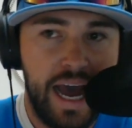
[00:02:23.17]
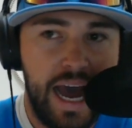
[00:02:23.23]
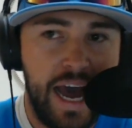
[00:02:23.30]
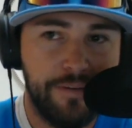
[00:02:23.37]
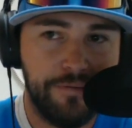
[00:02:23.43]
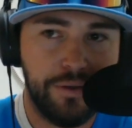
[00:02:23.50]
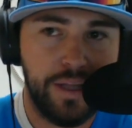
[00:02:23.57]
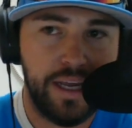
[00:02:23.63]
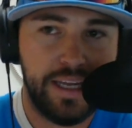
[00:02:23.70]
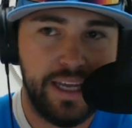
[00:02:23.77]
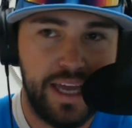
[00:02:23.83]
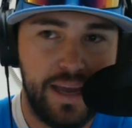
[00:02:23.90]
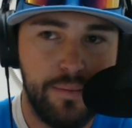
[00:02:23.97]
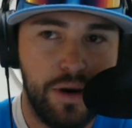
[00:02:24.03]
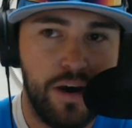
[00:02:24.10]
after they
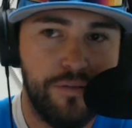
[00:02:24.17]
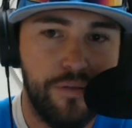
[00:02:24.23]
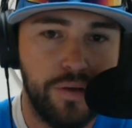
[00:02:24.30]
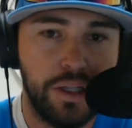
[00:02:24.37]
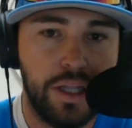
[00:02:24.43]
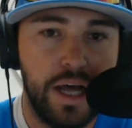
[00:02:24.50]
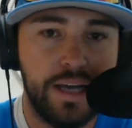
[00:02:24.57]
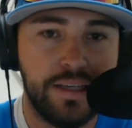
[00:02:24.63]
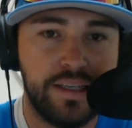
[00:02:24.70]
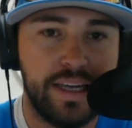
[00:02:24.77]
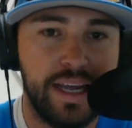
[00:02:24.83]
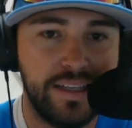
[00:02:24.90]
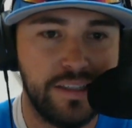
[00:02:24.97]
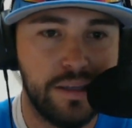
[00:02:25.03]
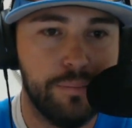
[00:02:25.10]
came off of a loss
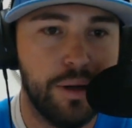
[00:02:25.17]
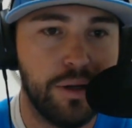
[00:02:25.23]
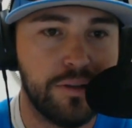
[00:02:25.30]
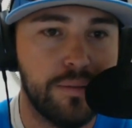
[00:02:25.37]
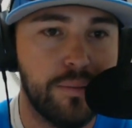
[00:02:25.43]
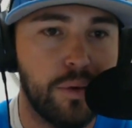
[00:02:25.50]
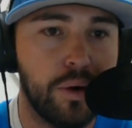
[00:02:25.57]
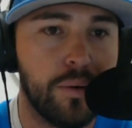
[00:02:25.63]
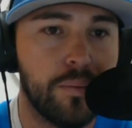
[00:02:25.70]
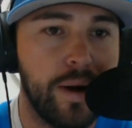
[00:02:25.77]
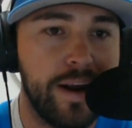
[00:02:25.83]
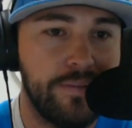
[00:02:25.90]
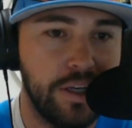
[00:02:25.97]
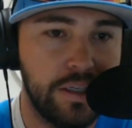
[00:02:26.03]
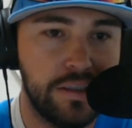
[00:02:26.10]
against the Baltimore
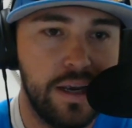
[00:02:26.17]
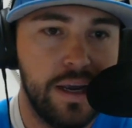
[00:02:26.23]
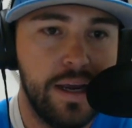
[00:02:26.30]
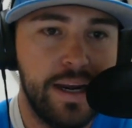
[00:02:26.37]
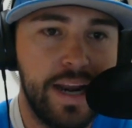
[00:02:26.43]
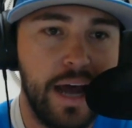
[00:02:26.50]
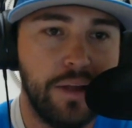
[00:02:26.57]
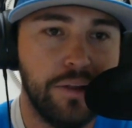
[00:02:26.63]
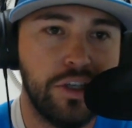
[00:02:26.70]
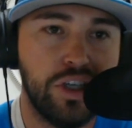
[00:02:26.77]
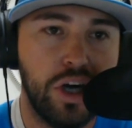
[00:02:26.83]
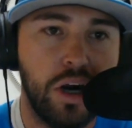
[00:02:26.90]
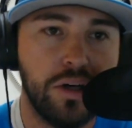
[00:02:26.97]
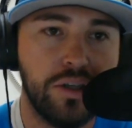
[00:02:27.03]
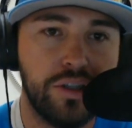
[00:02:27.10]
Ravens. Now, the
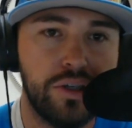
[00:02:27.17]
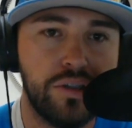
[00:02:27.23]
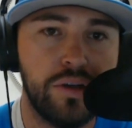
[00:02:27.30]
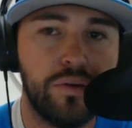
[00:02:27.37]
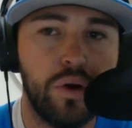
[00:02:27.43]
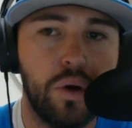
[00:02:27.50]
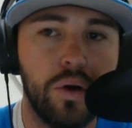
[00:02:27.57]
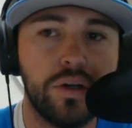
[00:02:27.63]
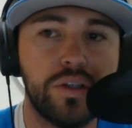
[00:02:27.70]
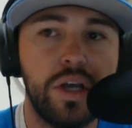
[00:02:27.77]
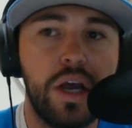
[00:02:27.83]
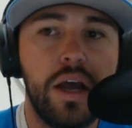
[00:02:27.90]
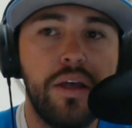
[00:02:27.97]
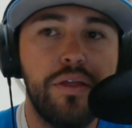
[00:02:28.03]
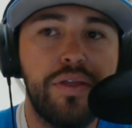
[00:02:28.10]
Chargers, of course,
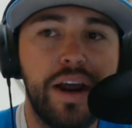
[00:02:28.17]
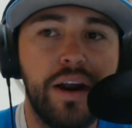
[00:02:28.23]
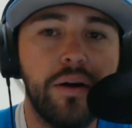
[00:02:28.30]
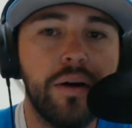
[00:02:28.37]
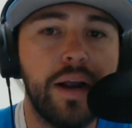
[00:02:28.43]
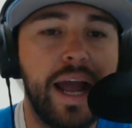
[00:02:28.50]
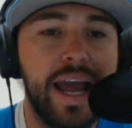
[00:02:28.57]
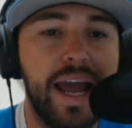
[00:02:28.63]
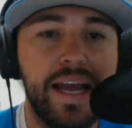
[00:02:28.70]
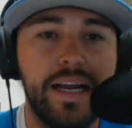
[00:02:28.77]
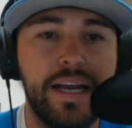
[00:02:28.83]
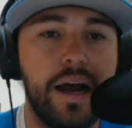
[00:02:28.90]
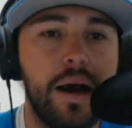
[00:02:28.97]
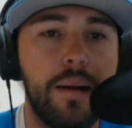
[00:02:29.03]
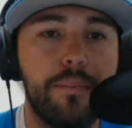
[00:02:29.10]
they're
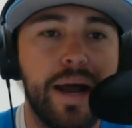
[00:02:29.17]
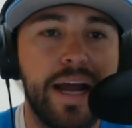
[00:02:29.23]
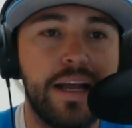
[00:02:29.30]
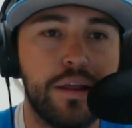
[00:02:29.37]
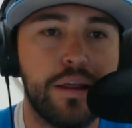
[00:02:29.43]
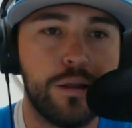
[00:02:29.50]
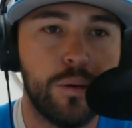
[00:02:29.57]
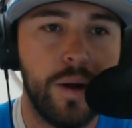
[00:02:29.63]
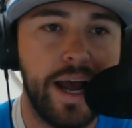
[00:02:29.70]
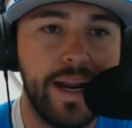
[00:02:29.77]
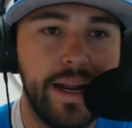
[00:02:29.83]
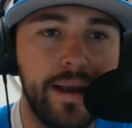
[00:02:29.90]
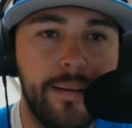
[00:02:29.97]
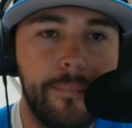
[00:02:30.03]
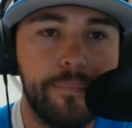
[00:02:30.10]
hanging on by a thread.